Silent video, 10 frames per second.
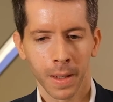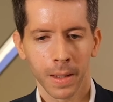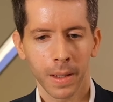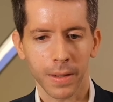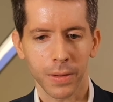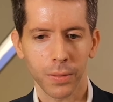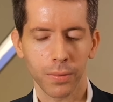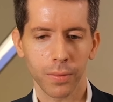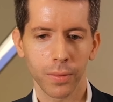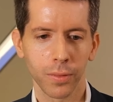Yeah,
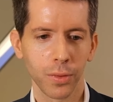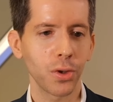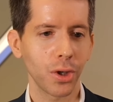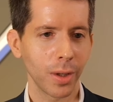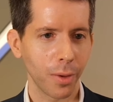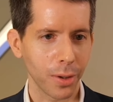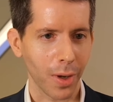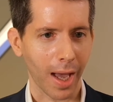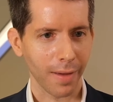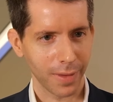so usually when you
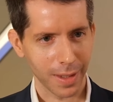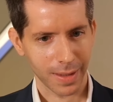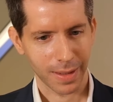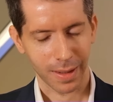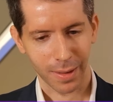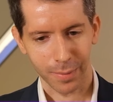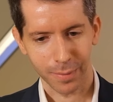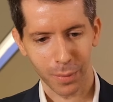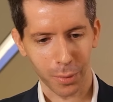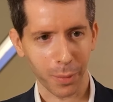have these
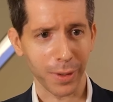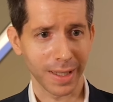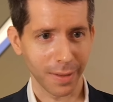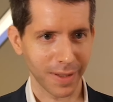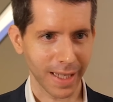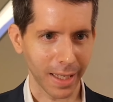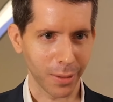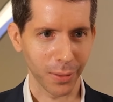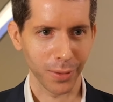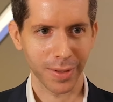more positive
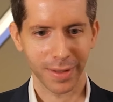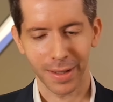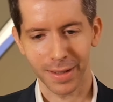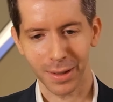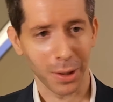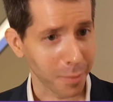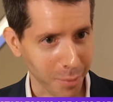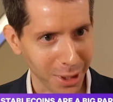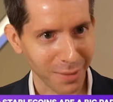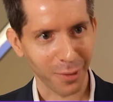cycles, there's a lot of
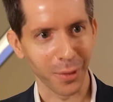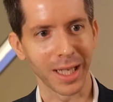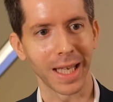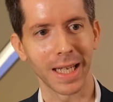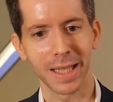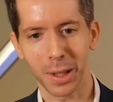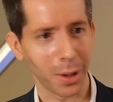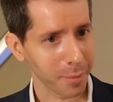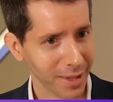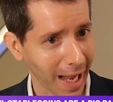money flowing in, a
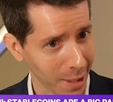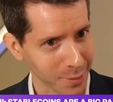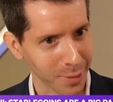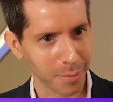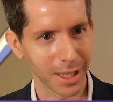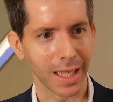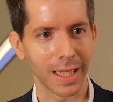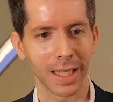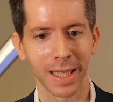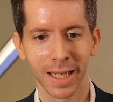lot of talent coming
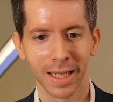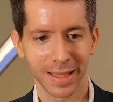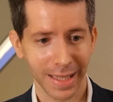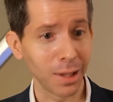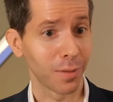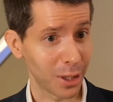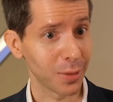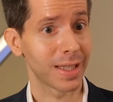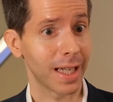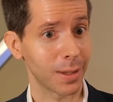in, and
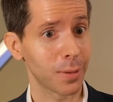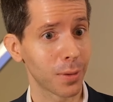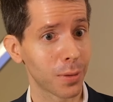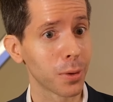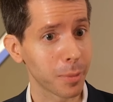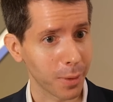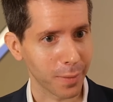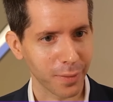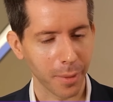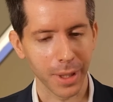innovation starts to spur
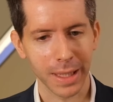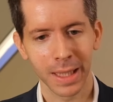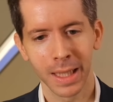from it.